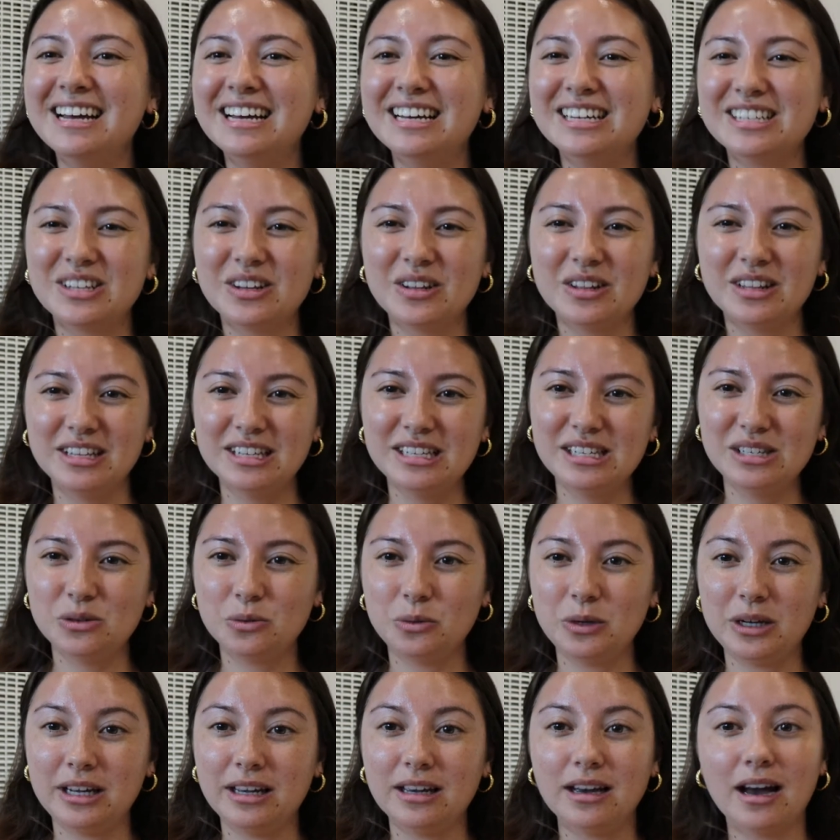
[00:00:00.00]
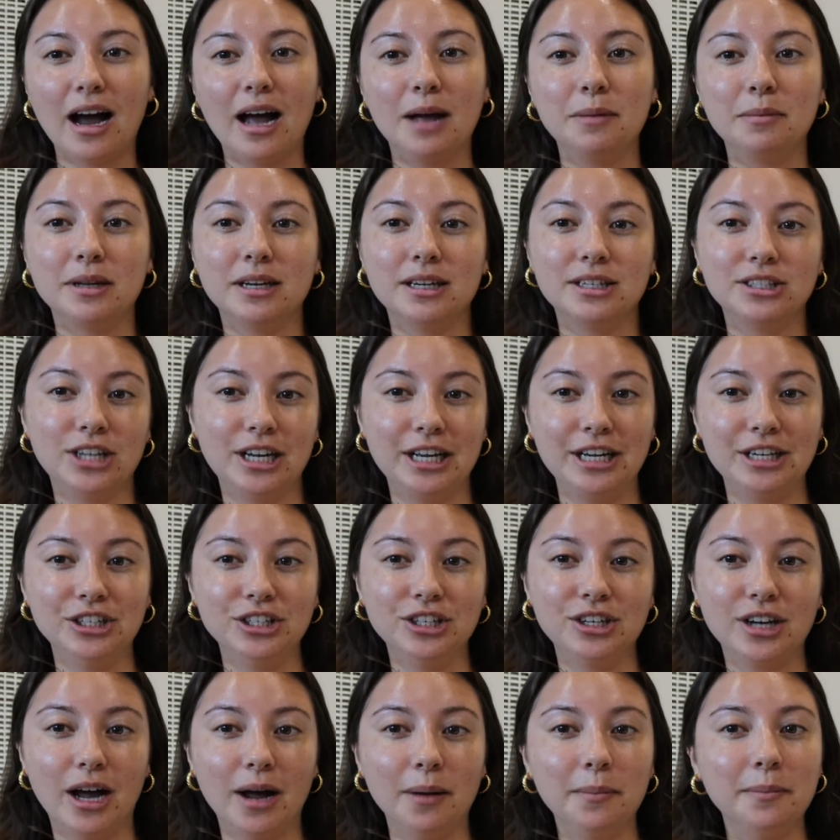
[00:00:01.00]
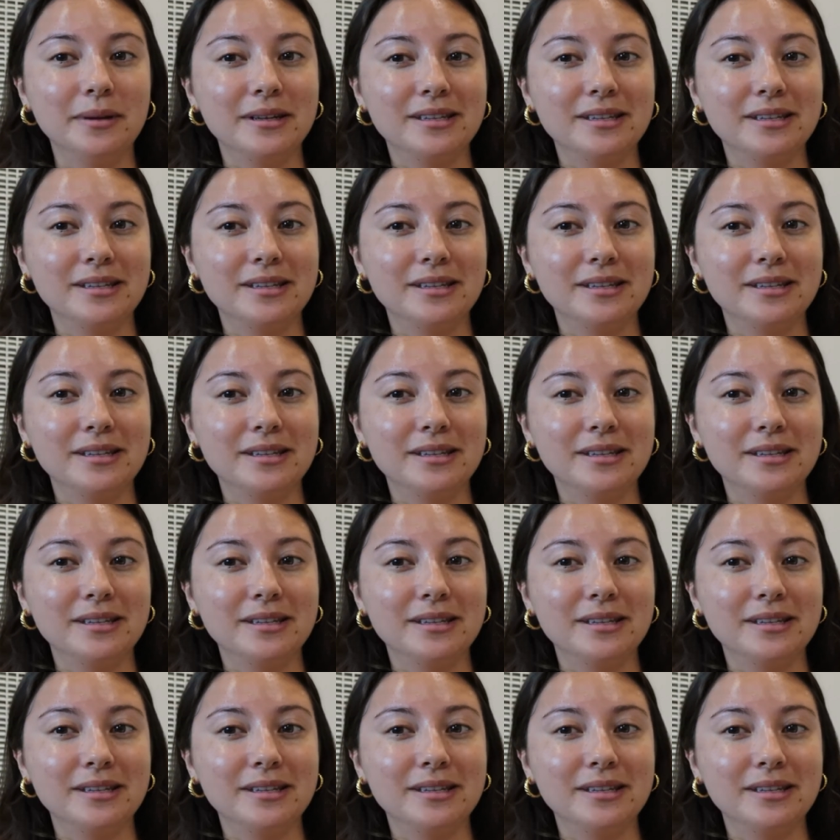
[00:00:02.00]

So this week, I'm gonna change it up.